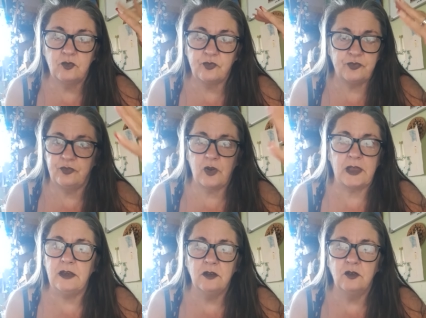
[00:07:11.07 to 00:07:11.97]

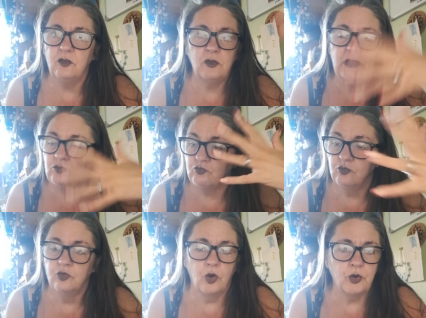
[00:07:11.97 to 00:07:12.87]
fucking it's
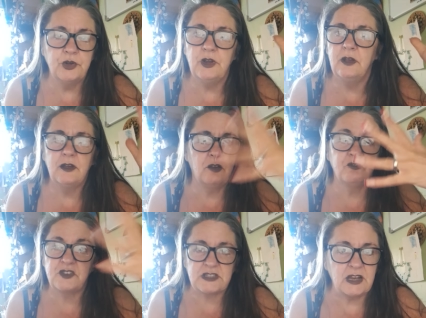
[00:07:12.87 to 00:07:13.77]
run
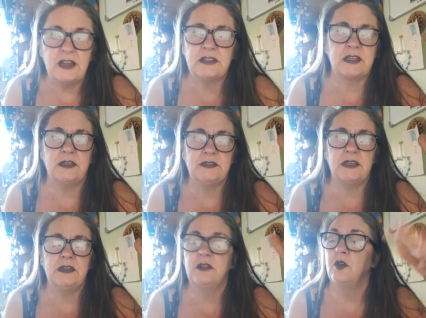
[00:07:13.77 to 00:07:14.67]
and
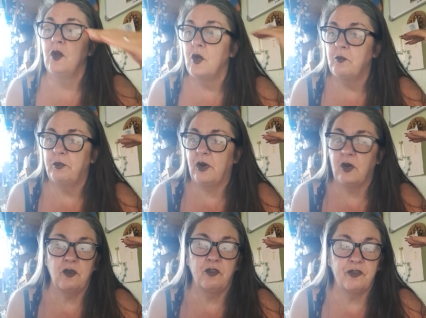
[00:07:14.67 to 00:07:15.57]
facilitated
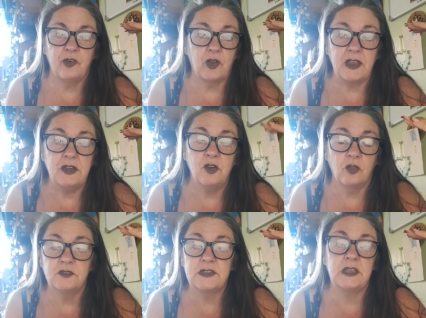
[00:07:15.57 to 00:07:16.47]
by fucking
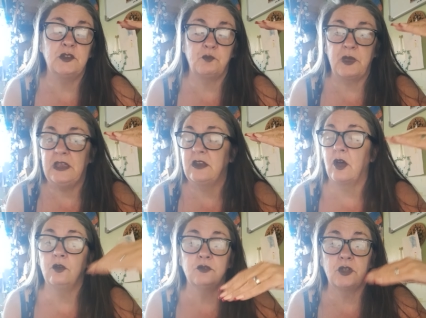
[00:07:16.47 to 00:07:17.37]
nonces,
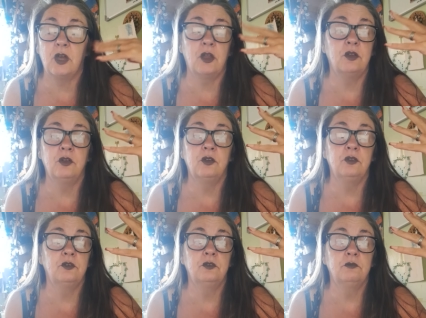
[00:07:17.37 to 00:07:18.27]
pedos,
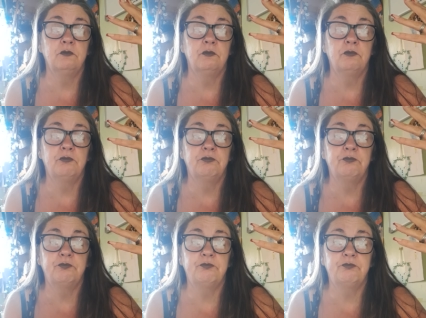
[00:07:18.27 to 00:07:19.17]
and
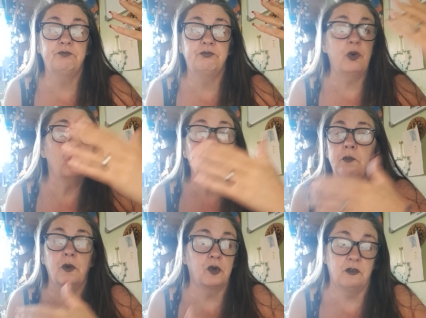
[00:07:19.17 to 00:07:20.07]
boy
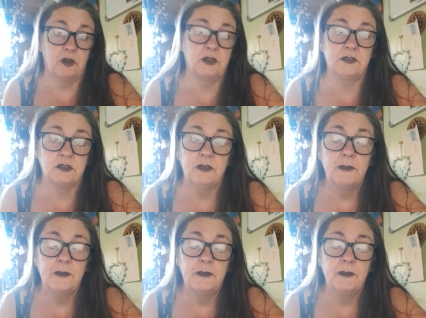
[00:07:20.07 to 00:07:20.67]
buggerers.